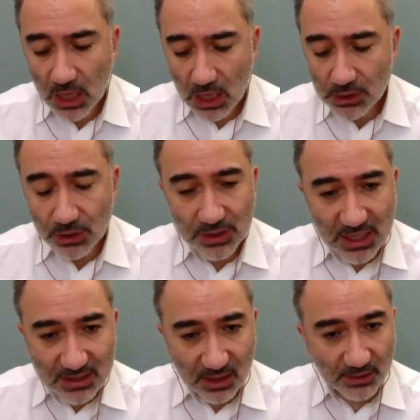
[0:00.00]
So
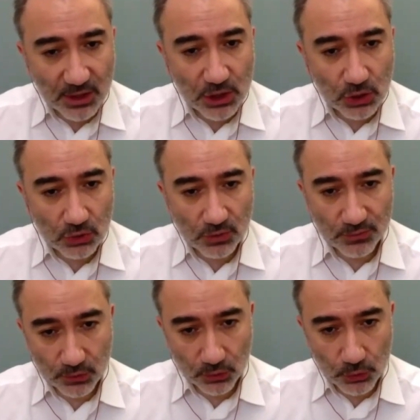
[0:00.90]
these are issues of
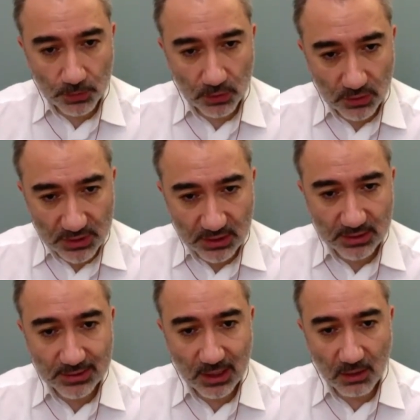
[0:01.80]
jurisprudence in
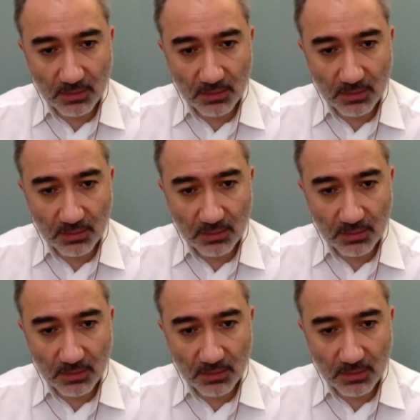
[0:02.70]
Islam,